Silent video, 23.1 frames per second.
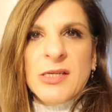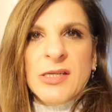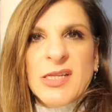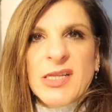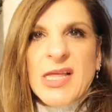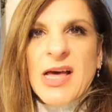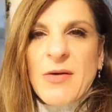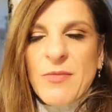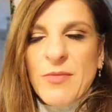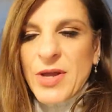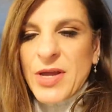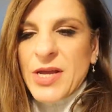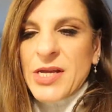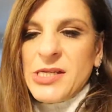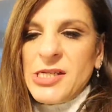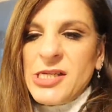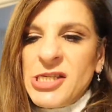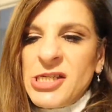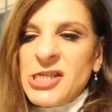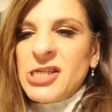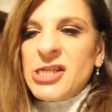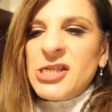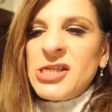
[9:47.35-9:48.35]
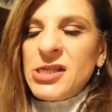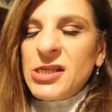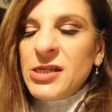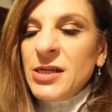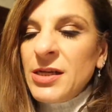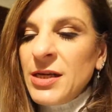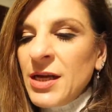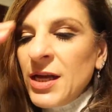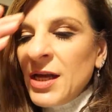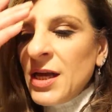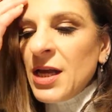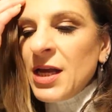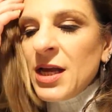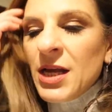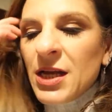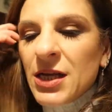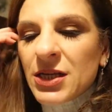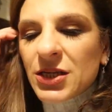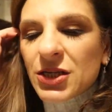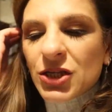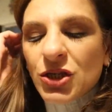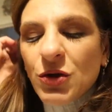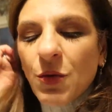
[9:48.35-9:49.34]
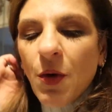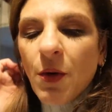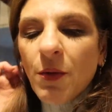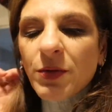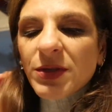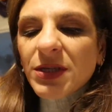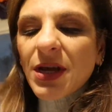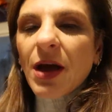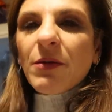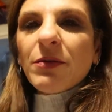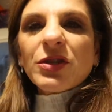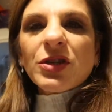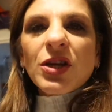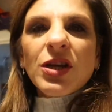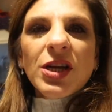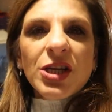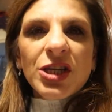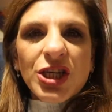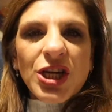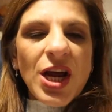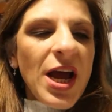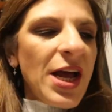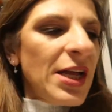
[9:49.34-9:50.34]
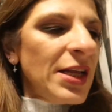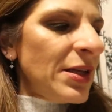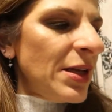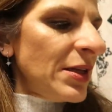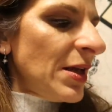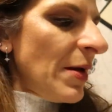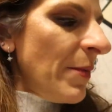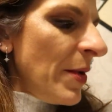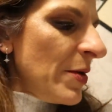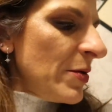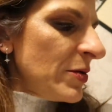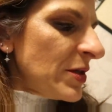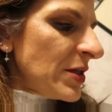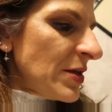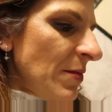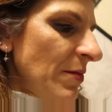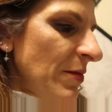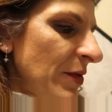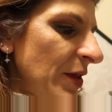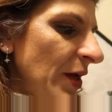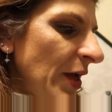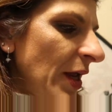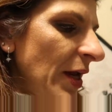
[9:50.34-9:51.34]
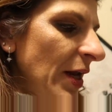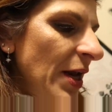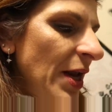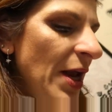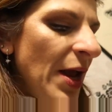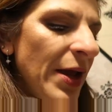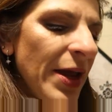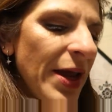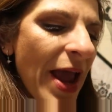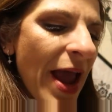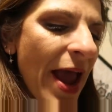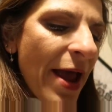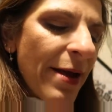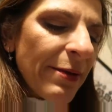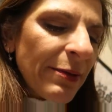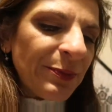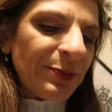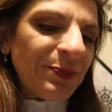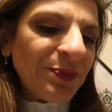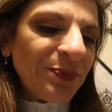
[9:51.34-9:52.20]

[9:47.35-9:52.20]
that way. So what was it? I was gonna chat about something in here. Yeah,